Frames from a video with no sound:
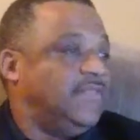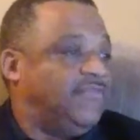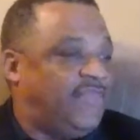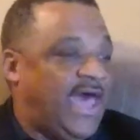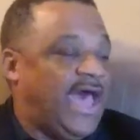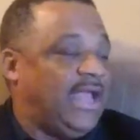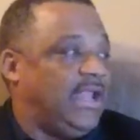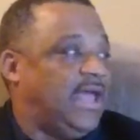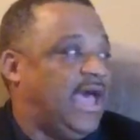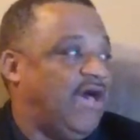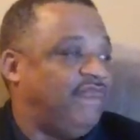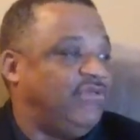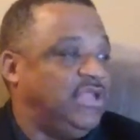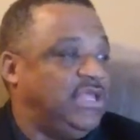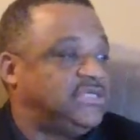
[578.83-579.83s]
That
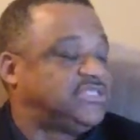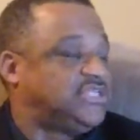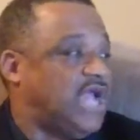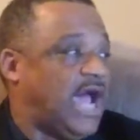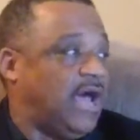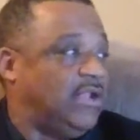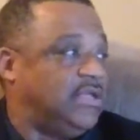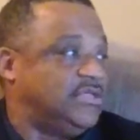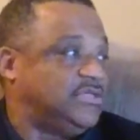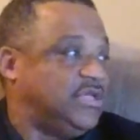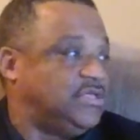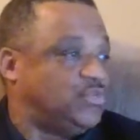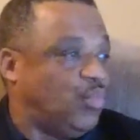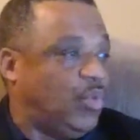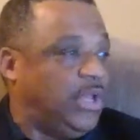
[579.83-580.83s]
having this challenge
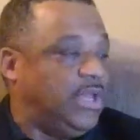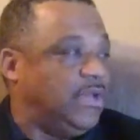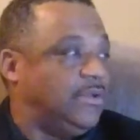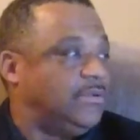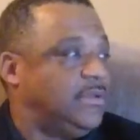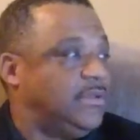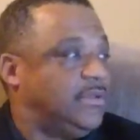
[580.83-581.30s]
as well.